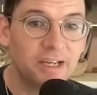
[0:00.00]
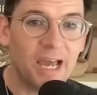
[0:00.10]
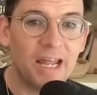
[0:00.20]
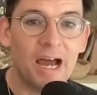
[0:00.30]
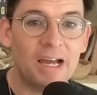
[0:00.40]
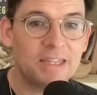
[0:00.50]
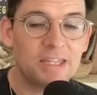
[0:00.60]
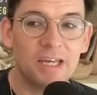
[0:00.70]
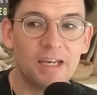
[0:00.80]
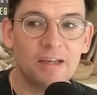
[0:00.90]
Mm-hmm. And I
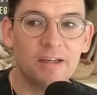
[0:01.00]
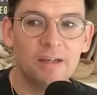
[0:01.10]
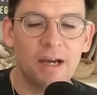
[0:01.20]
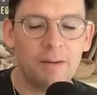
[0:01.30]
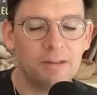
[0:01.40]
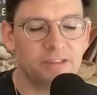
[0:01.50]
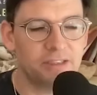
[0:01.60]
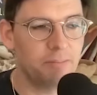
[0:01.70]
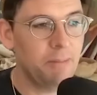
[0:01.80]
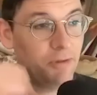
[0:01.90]
think,
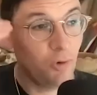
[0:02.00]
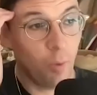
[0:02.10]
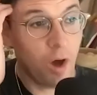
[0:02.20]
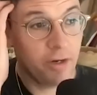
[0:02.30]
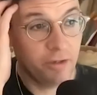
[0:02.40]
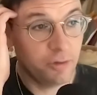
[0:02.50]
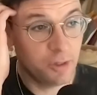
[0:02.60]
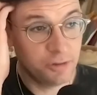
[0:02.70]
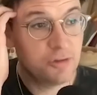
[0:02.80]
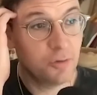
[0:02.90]
listen, maybe you don't want to do
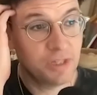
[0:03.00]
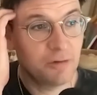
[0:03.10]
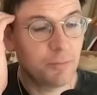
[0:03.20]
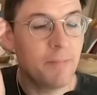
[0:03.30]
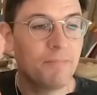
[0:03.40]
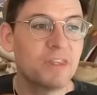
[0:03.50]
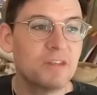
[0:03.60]
those two things, but